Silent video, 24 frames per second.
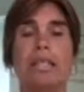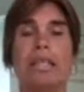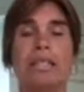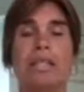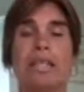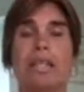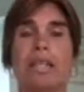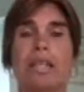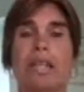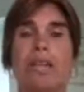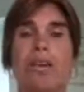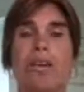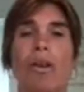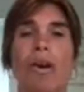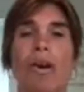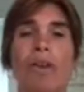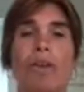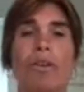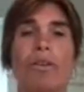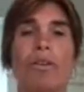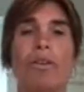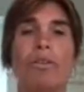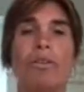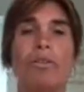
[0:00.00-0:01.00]
you know, I
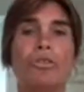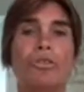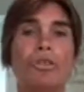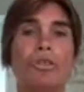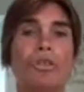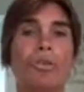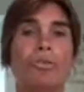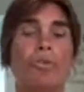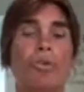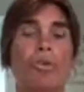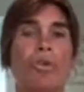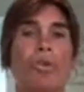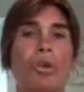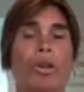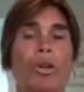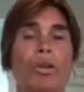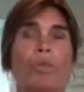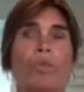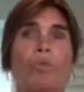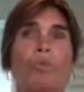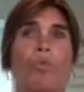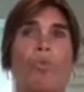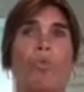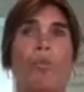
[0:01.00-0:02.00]
got to the
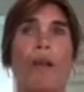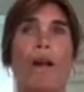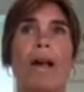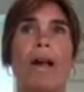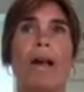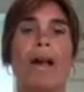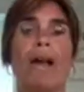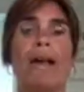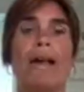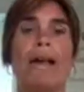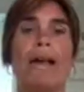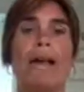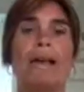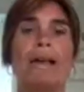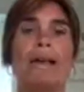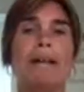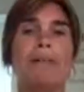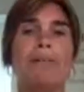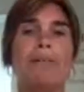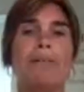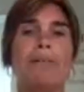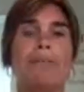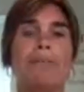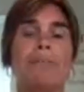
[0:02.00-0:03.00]
point where
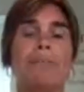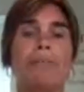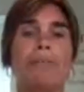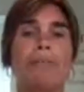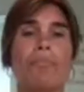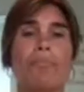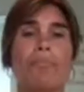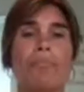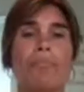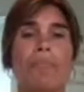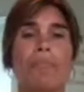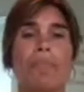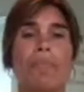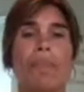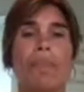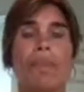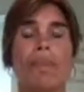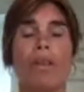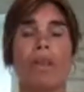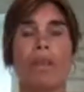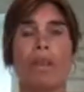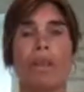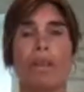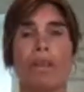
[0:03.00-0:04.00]

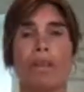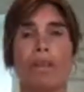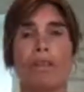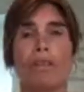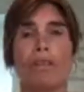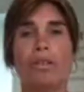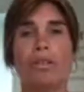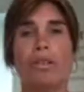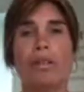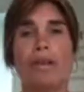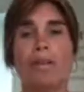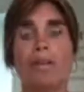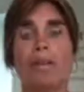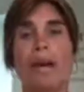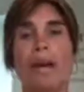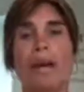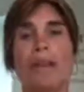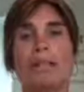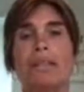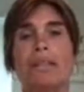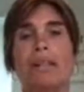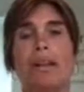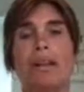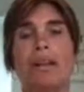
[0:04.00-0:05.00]
it had got that
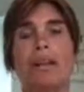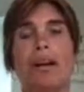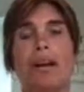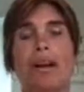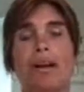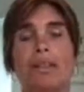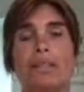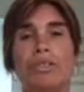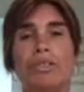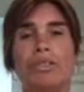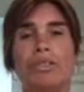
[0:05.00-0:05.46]
bad that I